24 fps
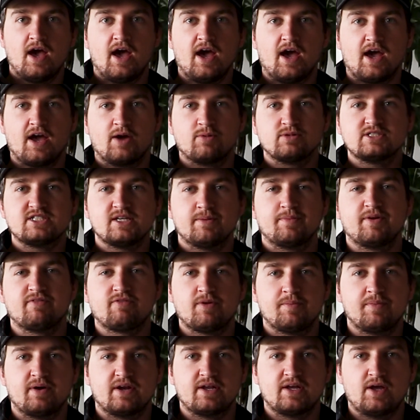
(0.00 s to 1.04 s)
Hey, what's up
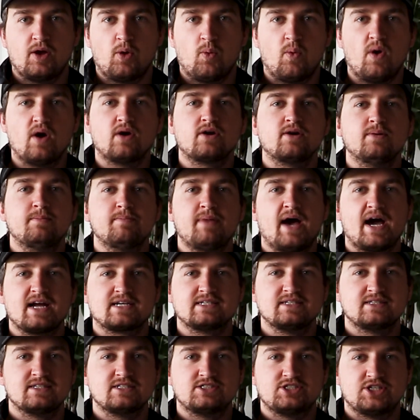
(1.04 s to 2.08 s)
everybody? Welcome back
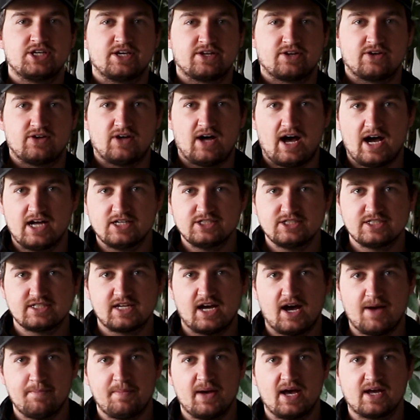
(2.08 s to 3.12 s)
to the channel. I just
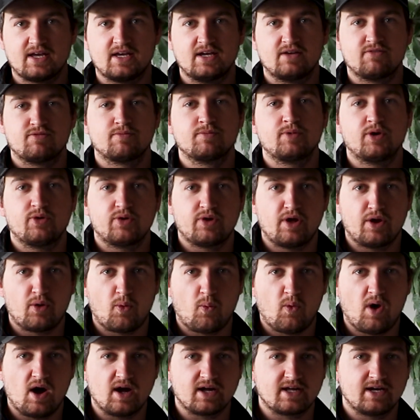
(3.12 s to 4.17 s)
got back in from going on a
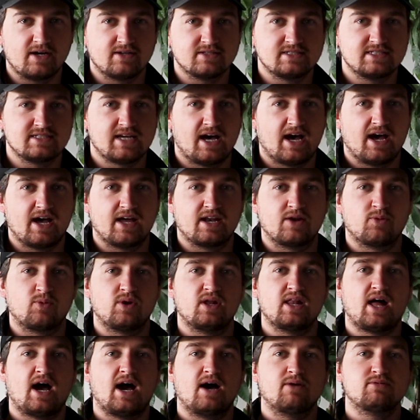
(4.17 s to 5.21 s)
walk outside, and
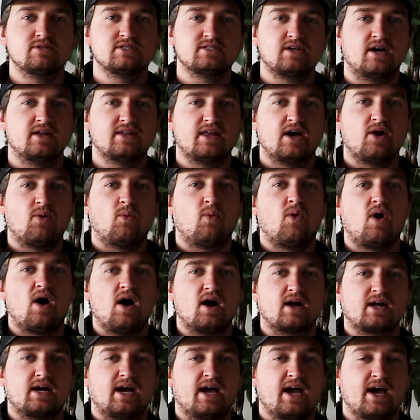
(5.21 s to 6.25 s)
while I was on that
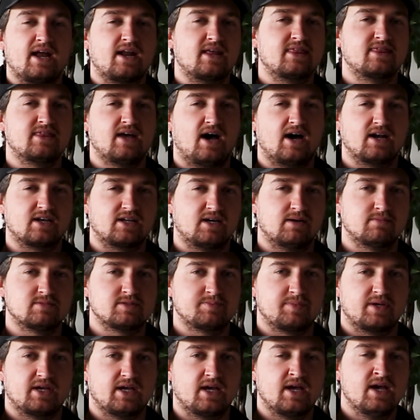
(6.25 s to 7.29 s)
walk, I had a thought come
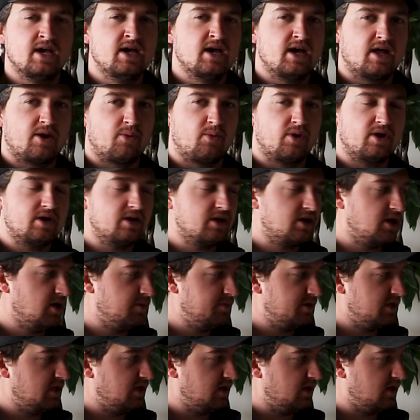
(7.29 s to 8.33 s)
to me, and I wanted to
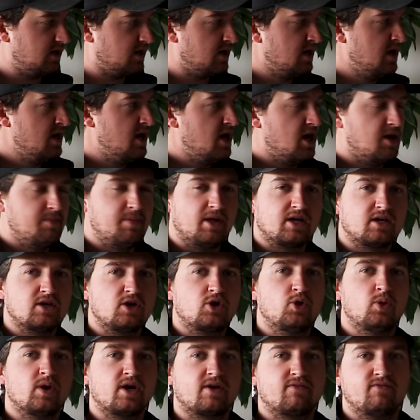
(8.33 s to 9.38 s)
come in here and make
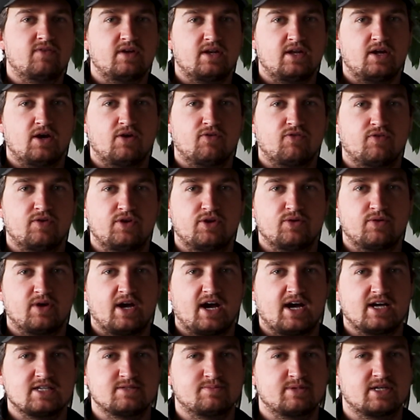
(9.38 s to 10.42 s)
a quick video for you
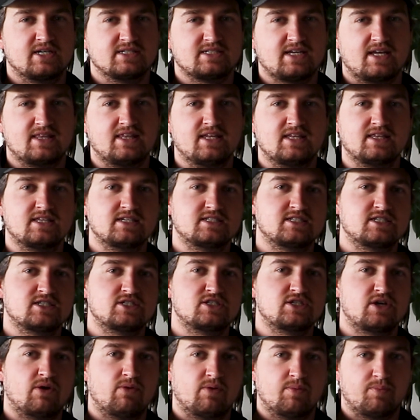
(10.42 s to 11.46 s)
guys because I think this is
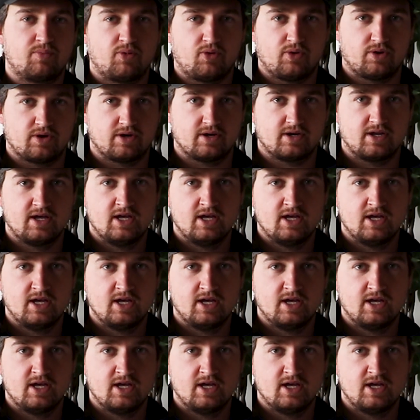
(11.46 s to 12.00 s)
so important.